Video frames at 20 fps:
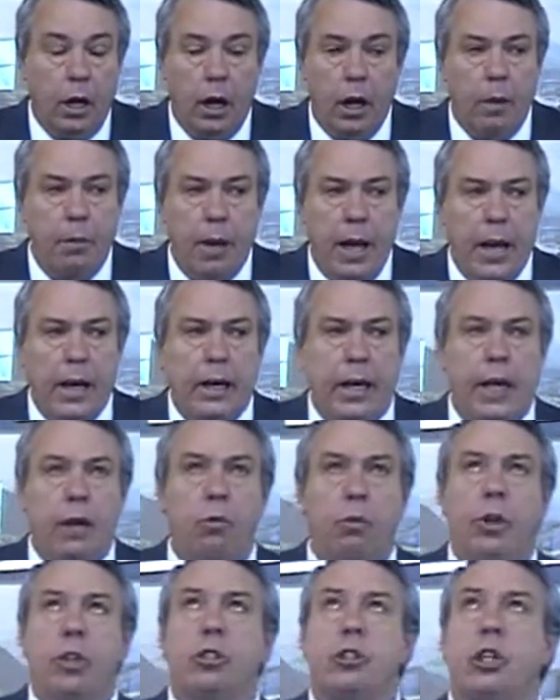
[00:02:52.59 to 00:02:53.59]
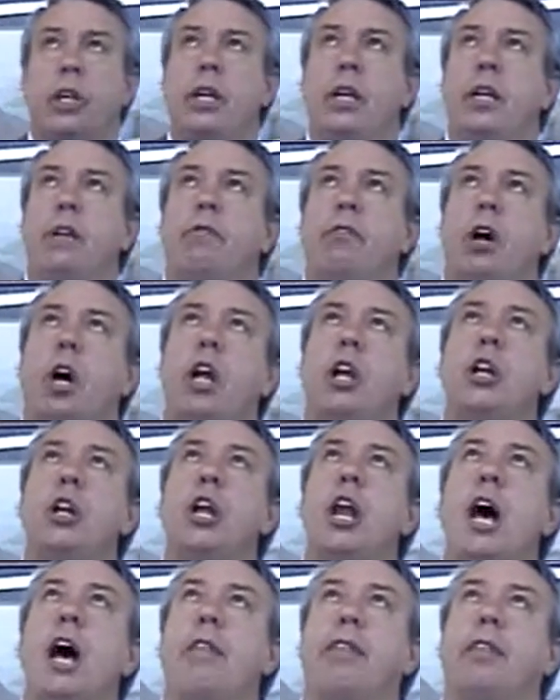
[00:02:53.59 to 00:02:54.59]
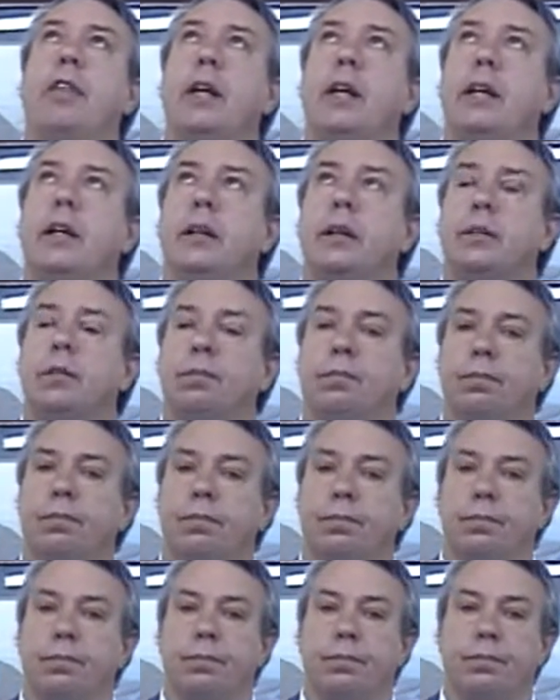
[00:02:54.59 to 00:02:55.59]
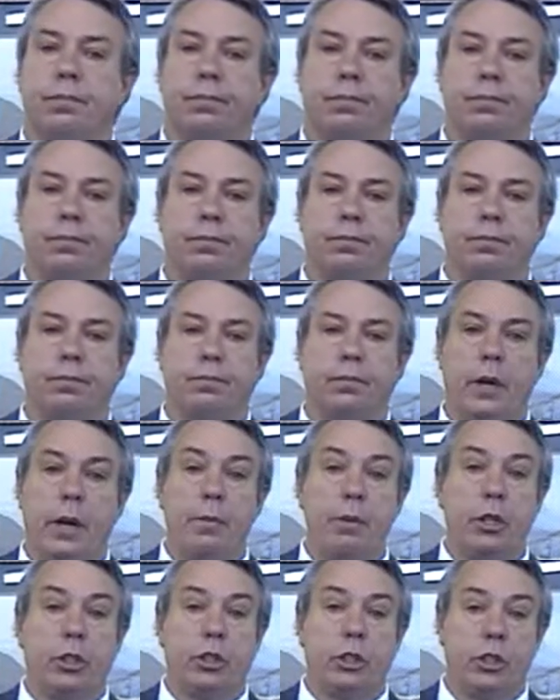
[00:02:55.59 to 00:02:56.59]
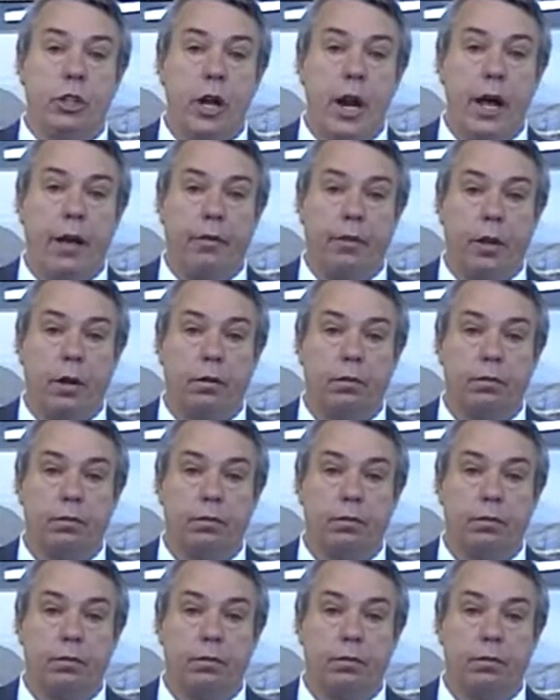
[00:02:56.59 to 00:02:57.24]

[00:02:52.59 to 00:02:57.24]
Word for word: a man can receive nothing how much is nothing?